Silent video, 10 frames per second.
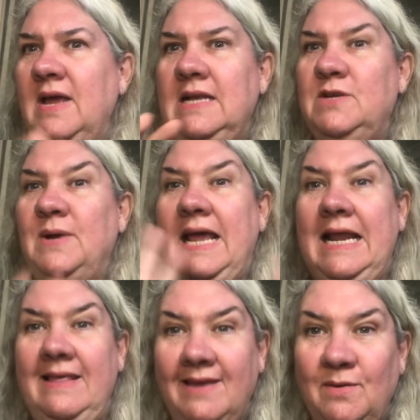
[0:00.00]
doing
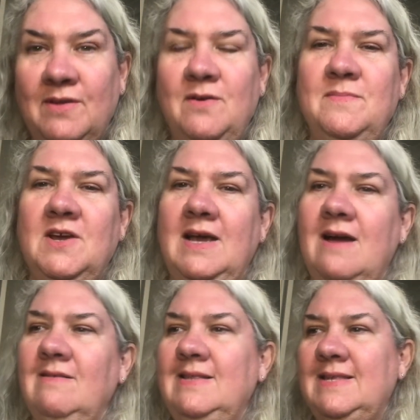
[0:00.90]
anything with
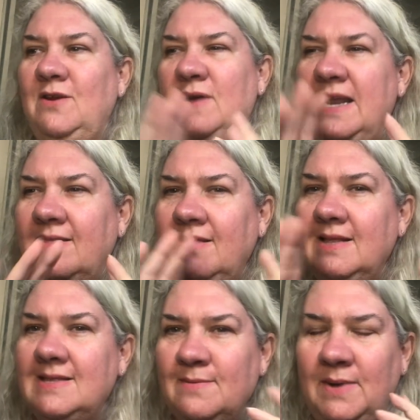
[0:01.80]
cryptocurrency or anything
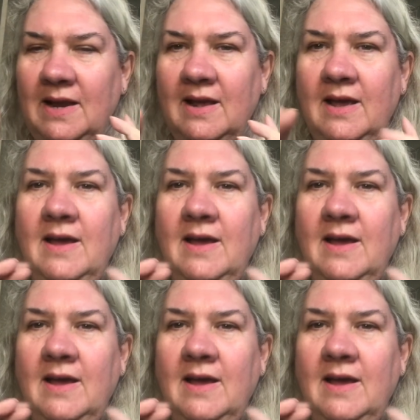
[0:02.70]
that's a bit